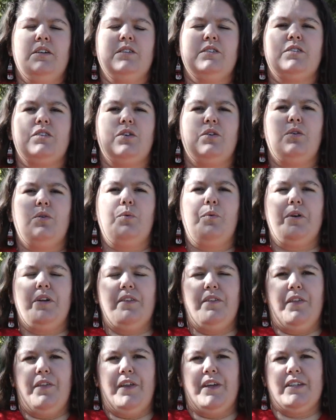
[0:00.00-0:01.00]
So one
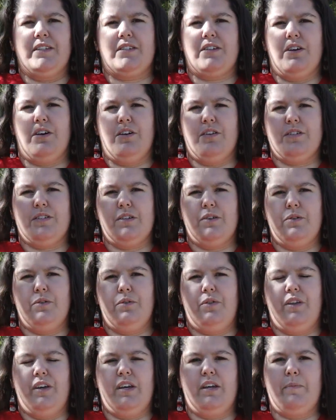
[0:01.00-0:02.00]
of the things to
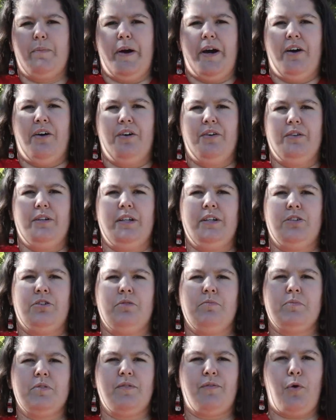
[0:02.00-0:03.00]
also think about in
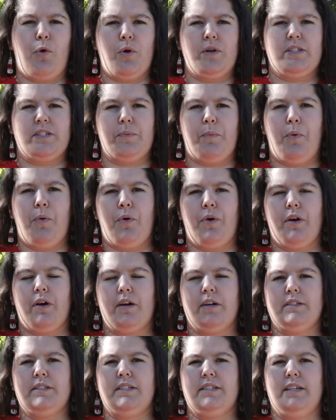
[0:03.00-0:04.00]
terms of court
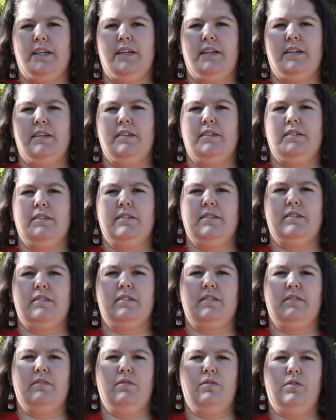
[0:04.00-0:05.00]
support
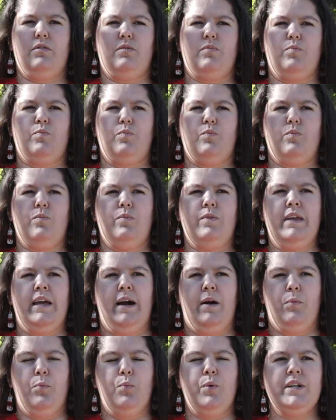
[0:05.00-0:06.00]
is,
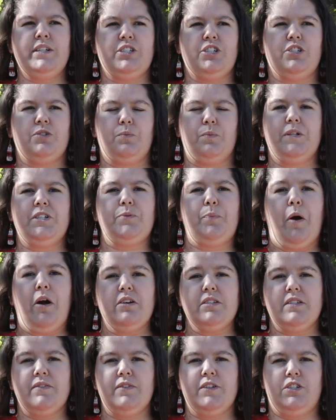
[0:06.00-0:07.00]
which
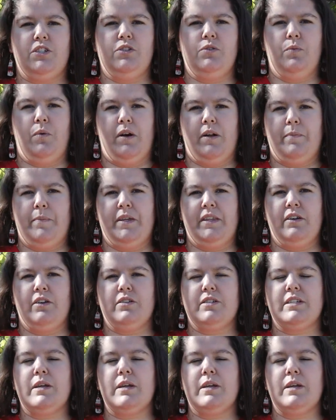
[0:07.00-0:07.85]
parts of it do you want to be there?